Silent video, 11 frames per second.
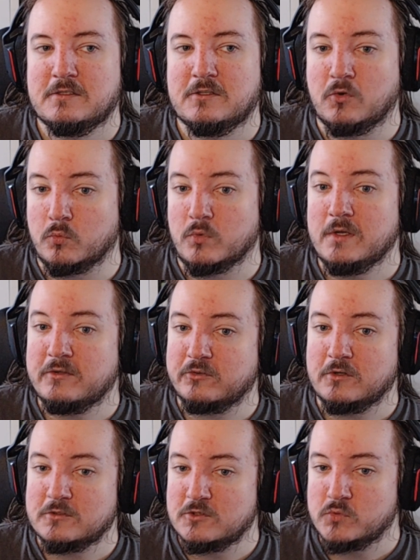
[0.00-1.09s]
great
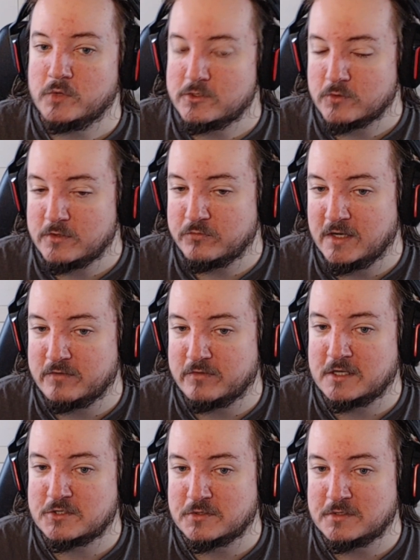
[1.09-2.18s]
start to 2025,
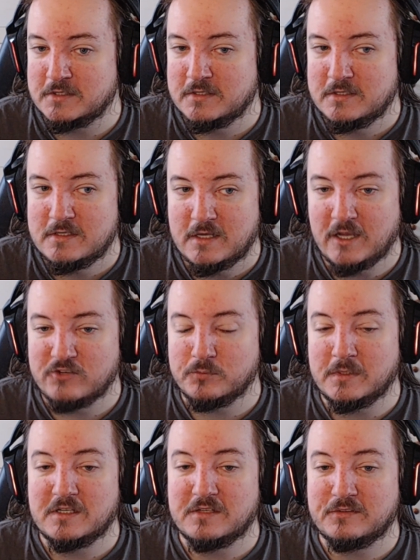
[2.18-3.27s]
actually. It's
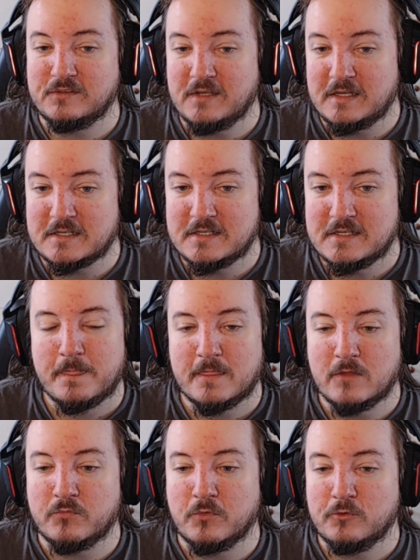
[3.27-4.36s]
been insane.
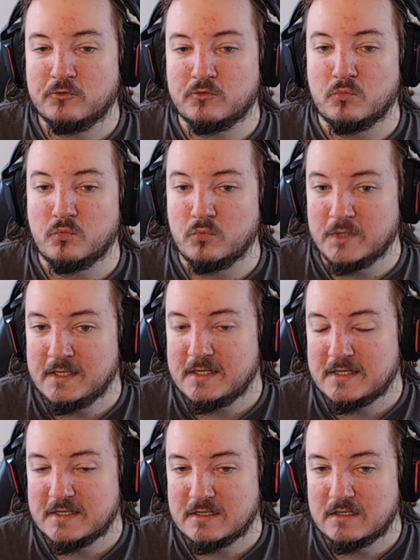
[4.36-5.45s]
The first
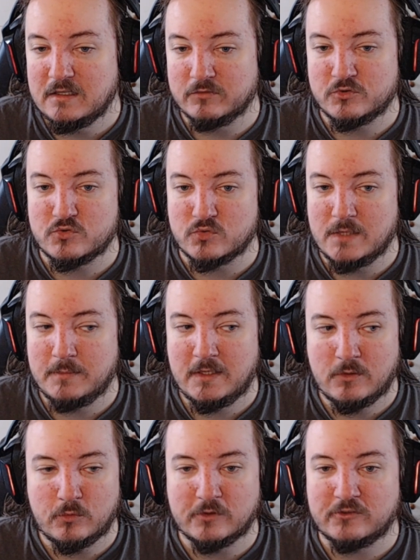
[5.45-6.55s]
week of
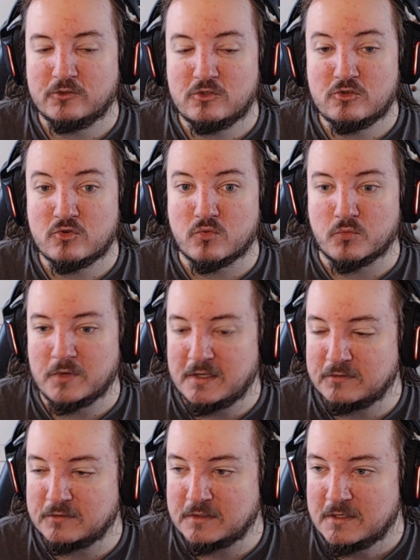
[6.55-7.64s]
streaming was
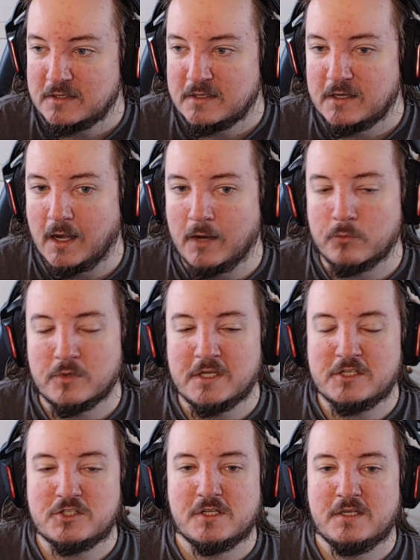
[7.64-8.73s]
crazy. I
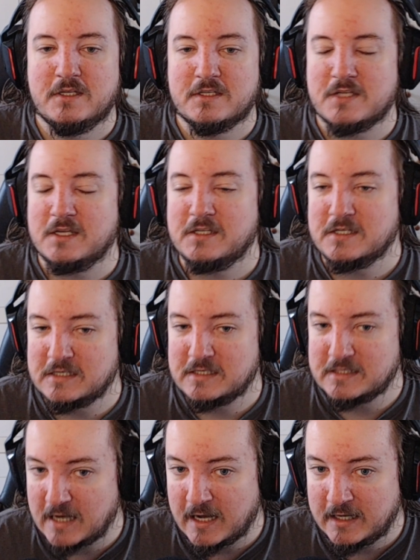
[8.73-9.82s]
reached Tekken
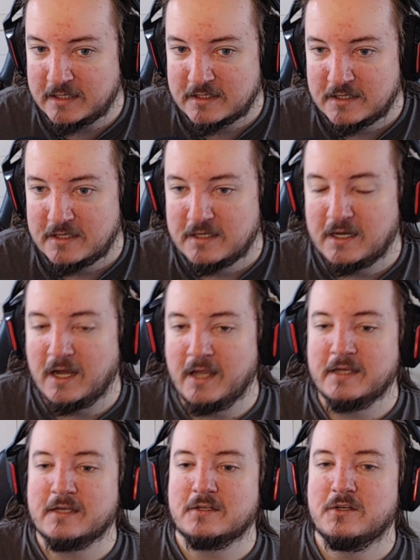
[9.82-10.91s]
God. I
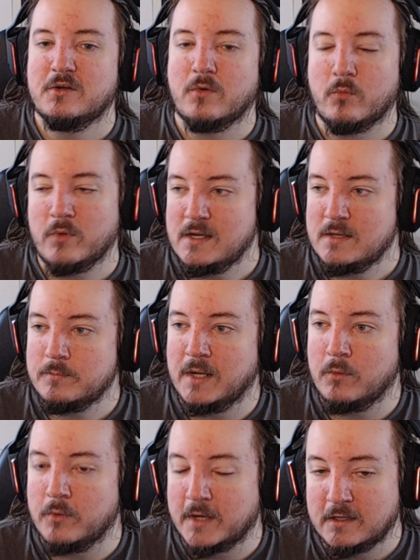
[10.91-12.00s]
got rated
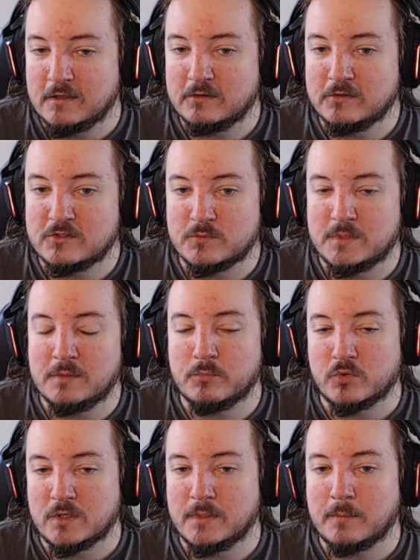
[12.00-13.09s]
by what I consider to be a
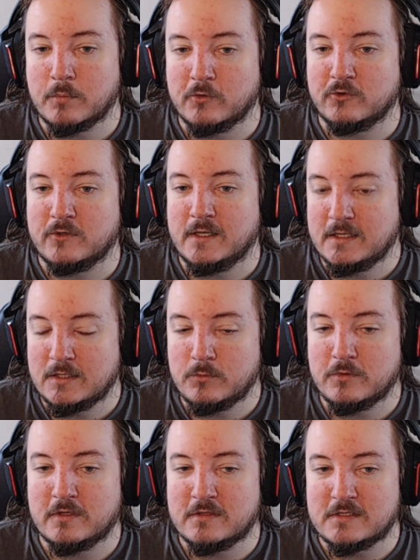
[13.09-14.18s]
pretty big personality
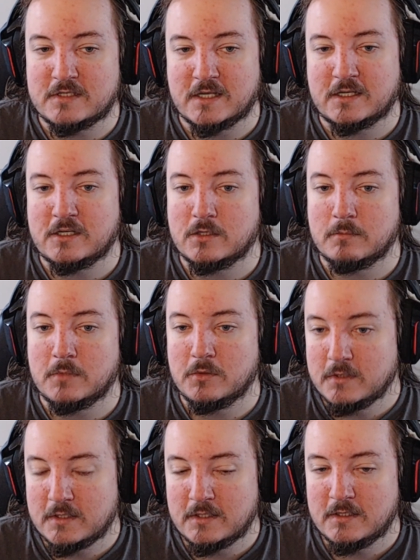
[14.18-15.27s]
within the Tekken
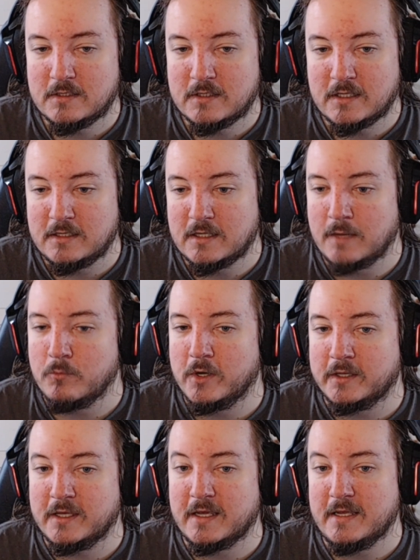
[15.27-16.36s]
community,
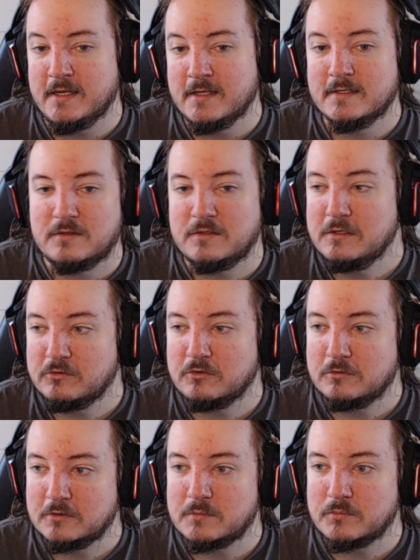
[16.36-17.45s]
MYK. Things are
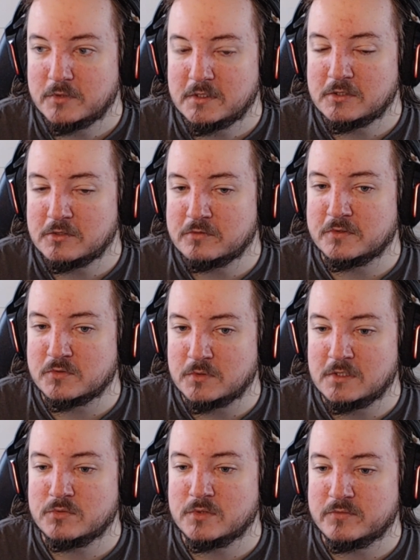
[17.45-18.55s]
looking pretty good for
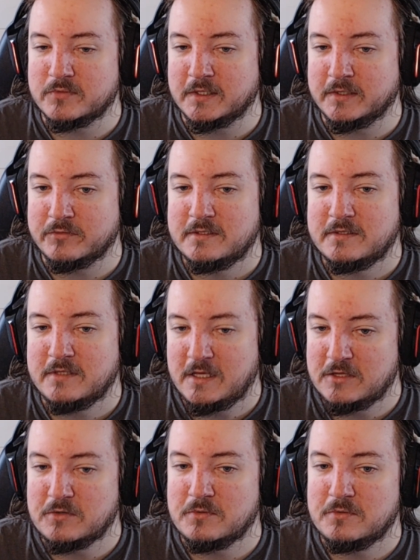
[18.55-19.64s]
2025.
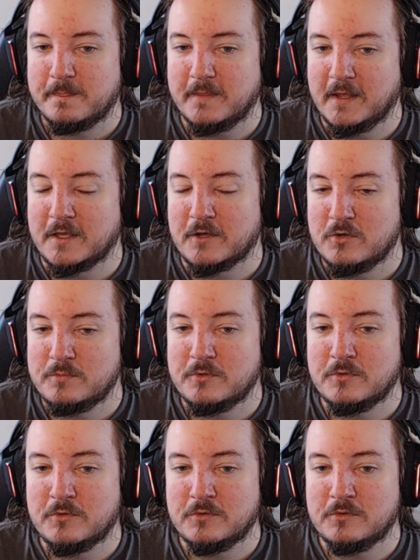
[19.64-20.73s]
Thank you. And I hope
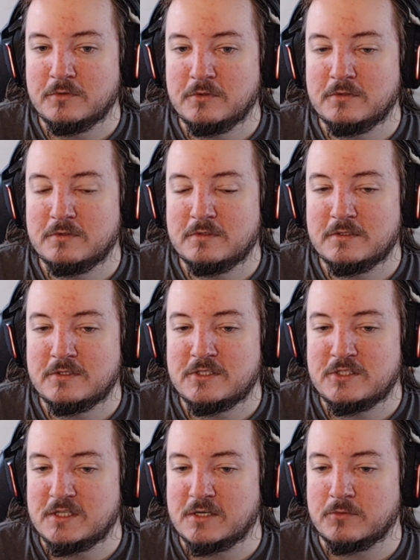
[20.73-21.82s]
you'll
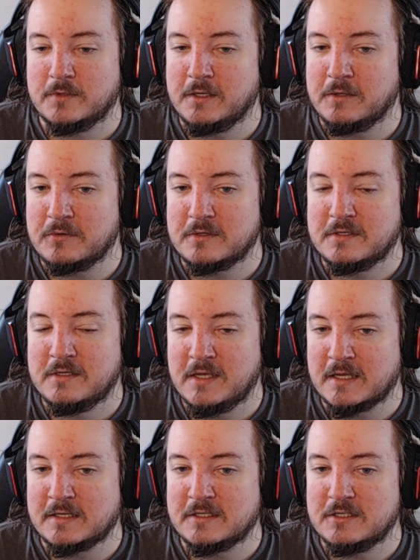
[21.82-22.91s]
stick around
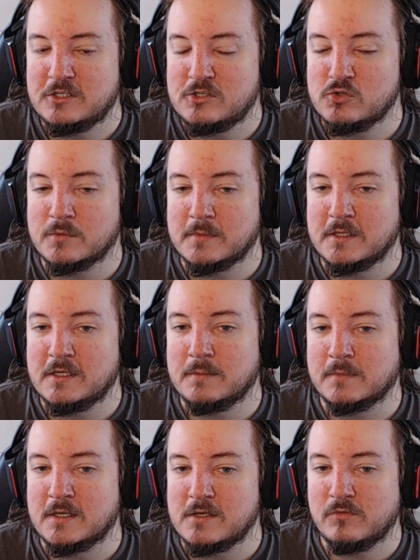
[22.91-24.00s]
and join me
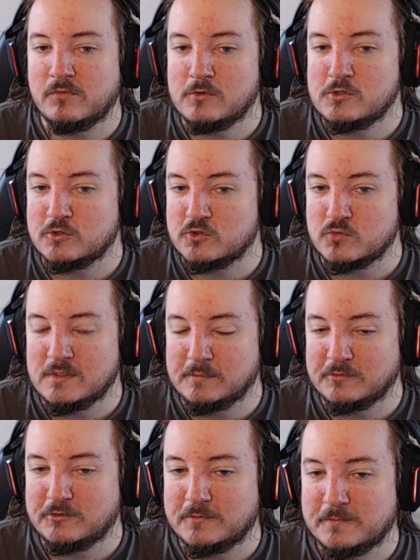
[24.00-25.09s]
in my future
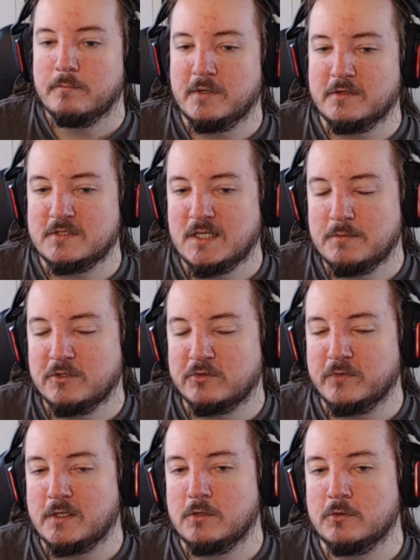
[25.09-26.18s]
streams. By the time this
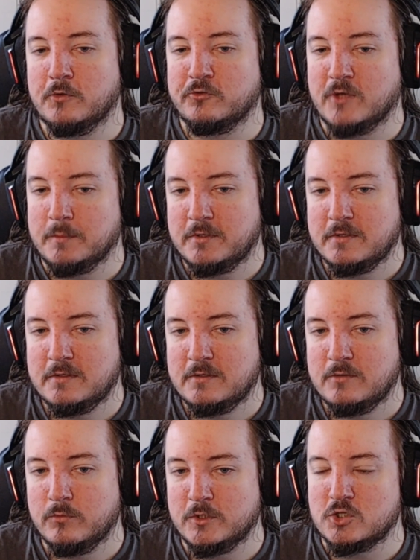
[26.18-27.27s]
video goes up,
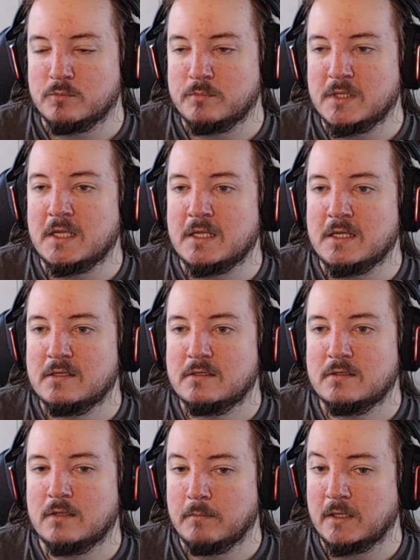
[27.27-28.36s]
which should be
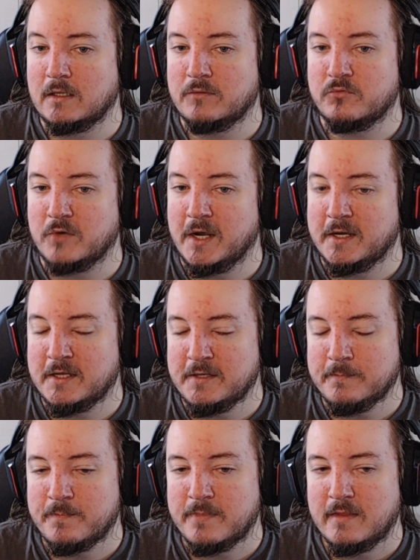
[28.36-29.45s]
the middle of
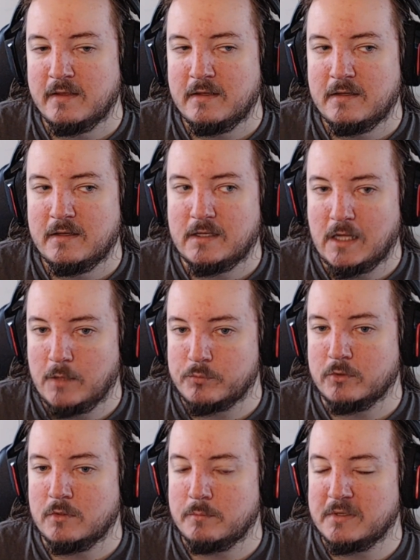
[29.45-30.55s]
Friday, I'll
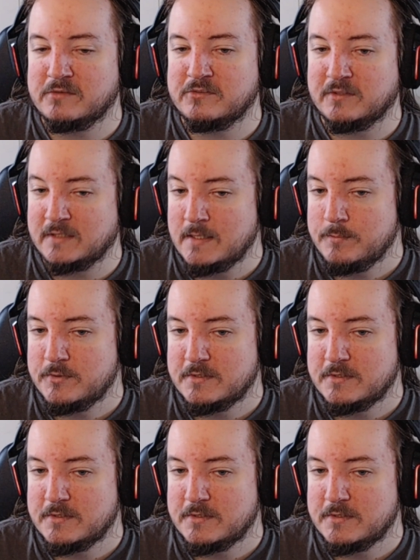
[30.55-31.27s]
probably be asleep